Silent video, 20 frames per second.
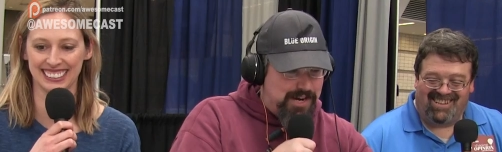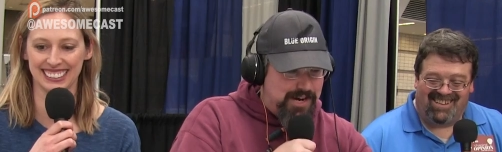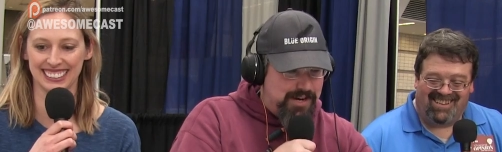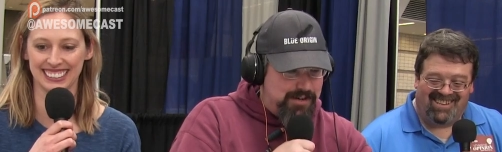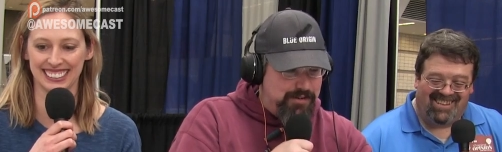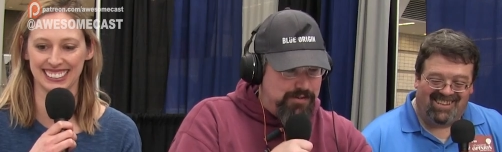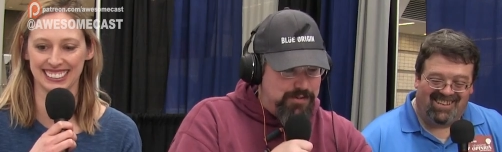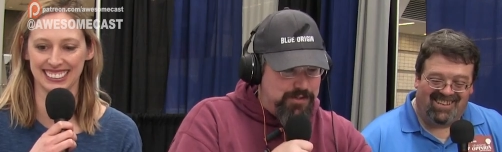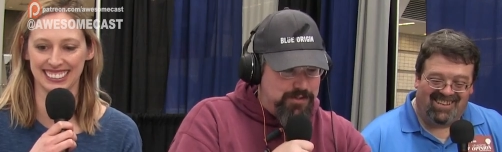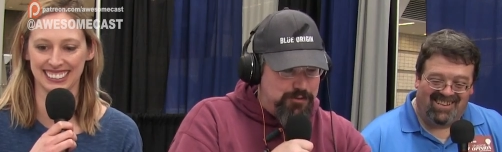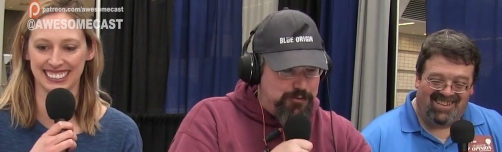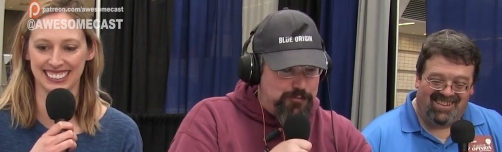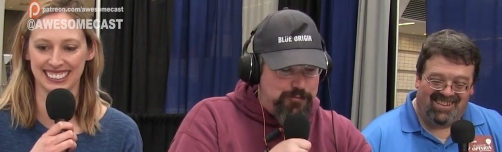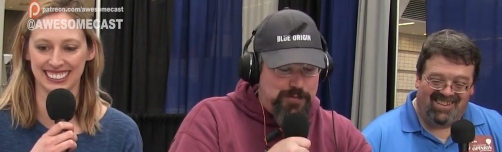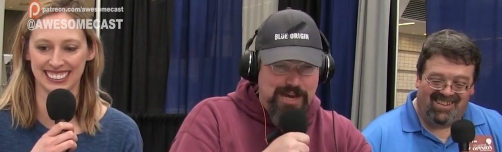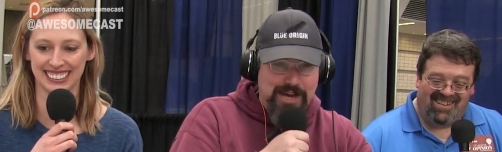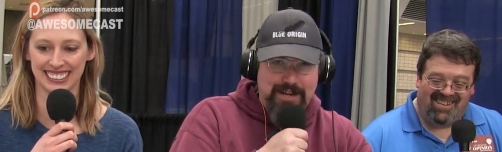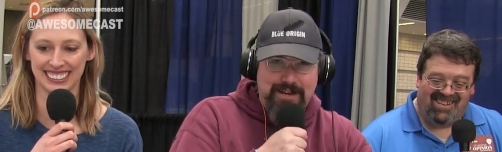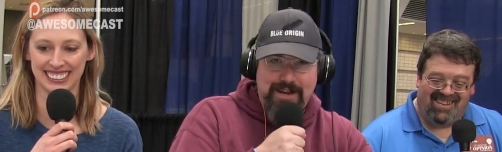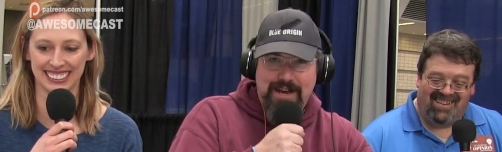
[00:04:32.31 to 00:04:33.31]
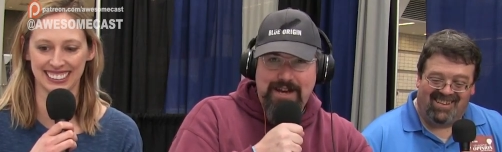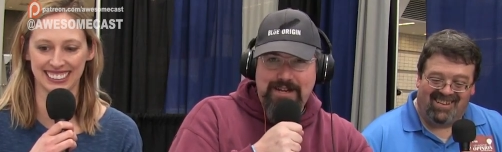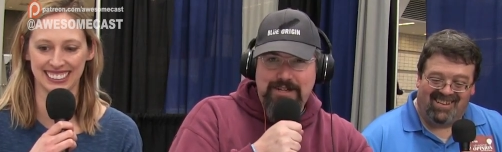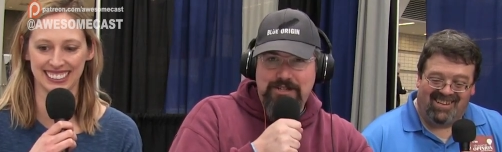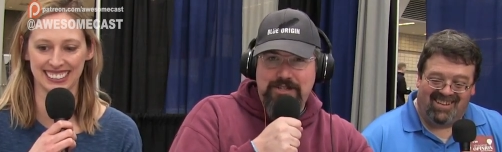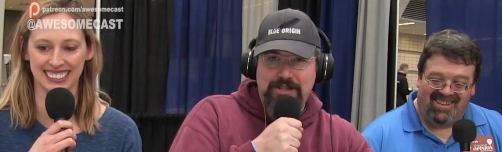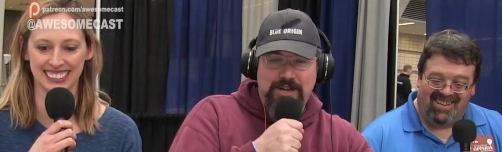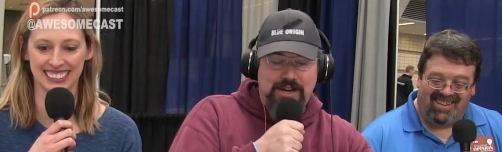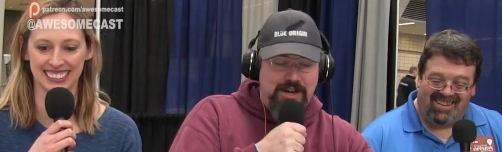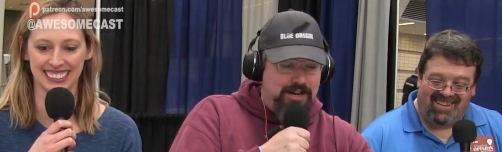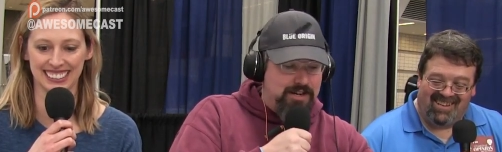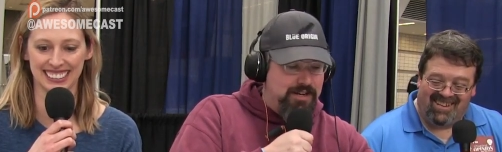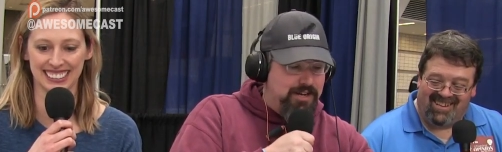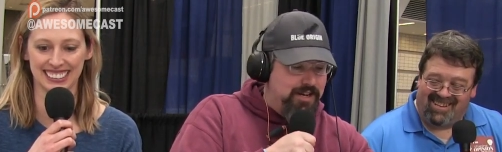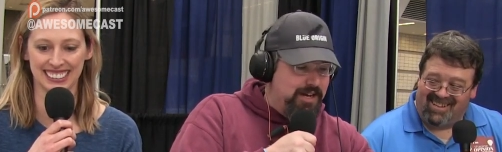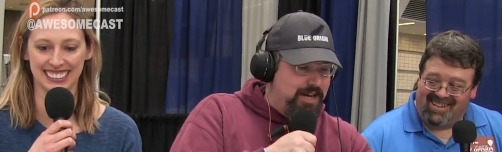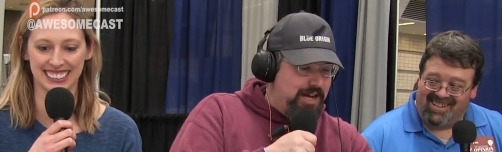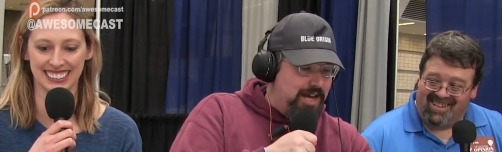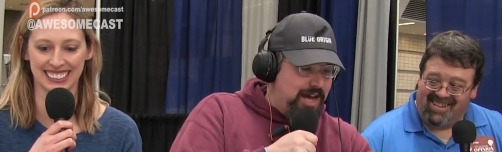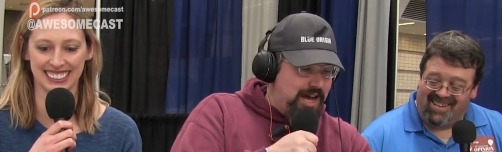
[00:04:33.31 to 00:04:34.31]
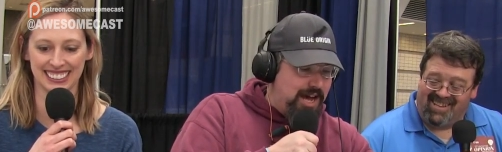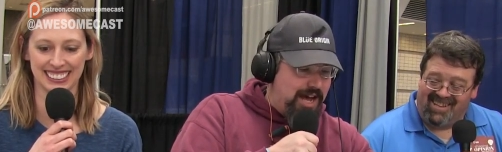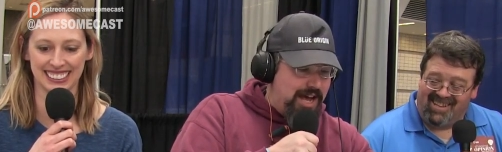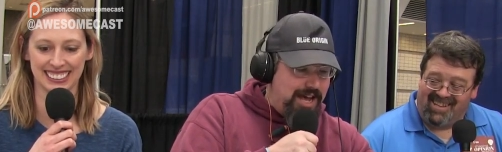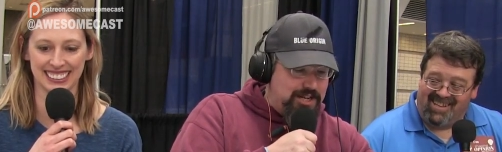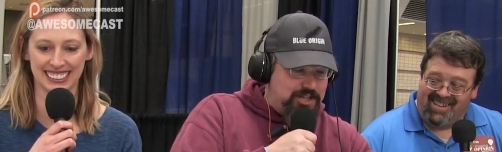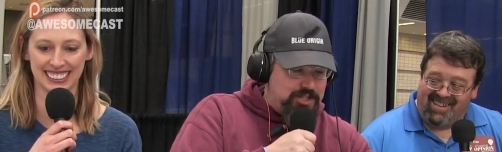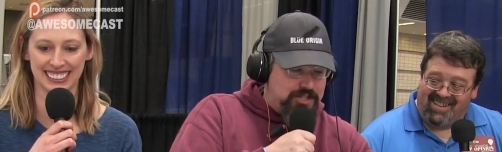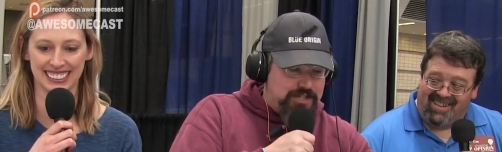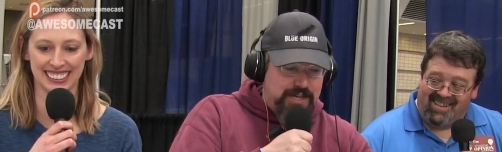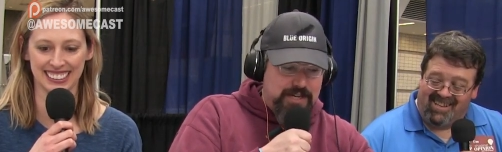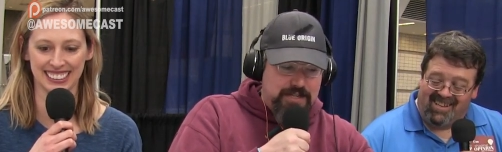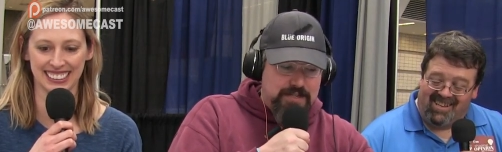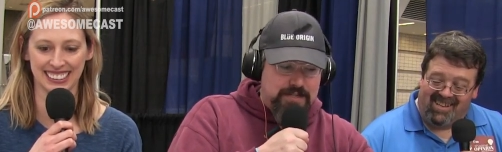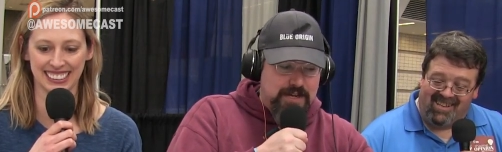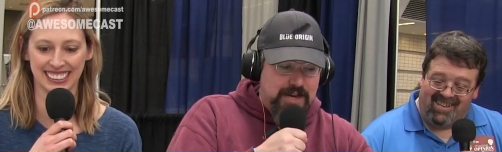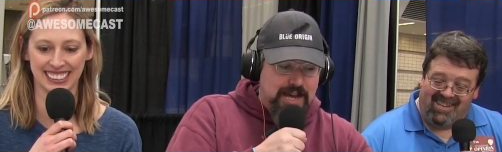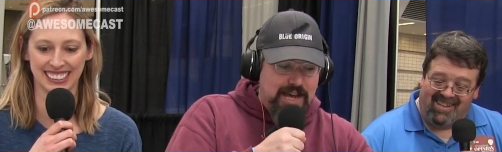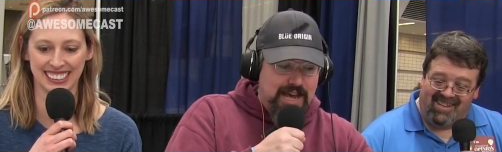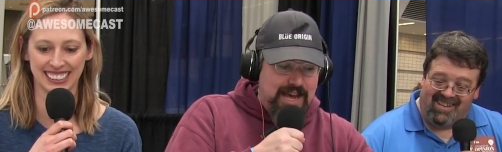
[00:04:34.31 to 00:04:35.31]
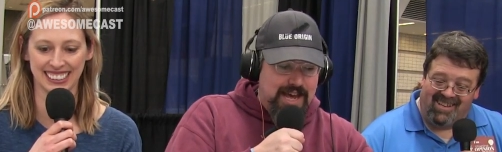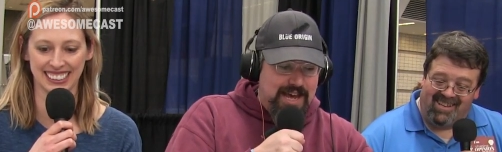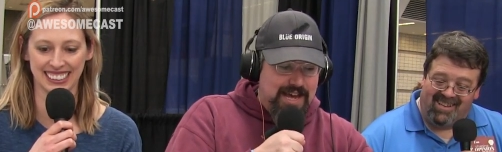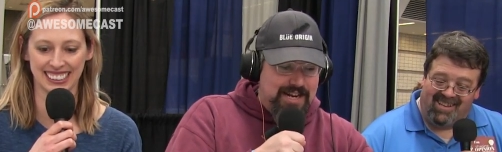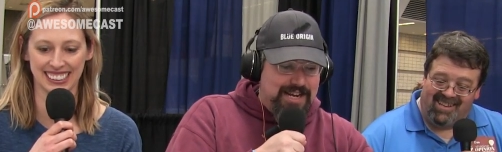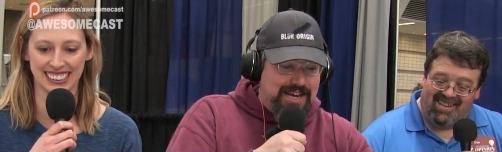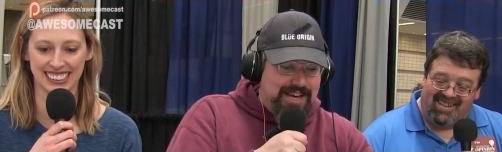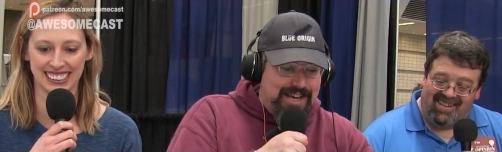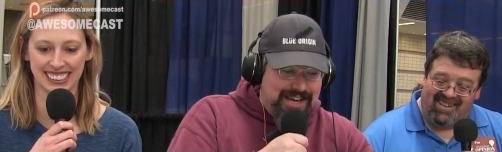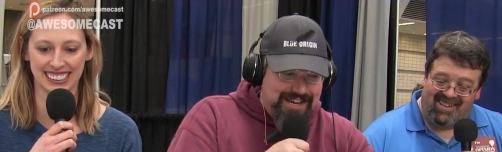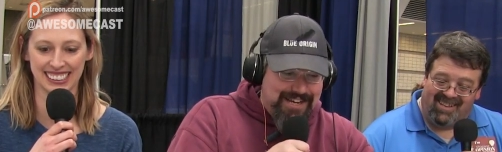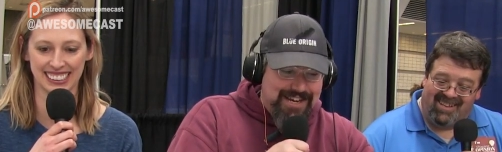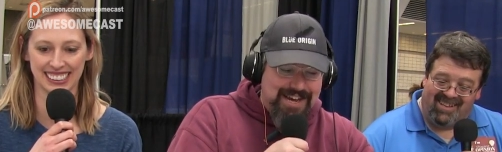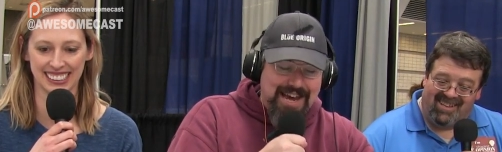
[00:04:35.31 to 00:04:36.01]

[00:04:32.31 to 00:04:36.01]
Speaker 1: We got a new Zoom H. H uh, uh, H6, and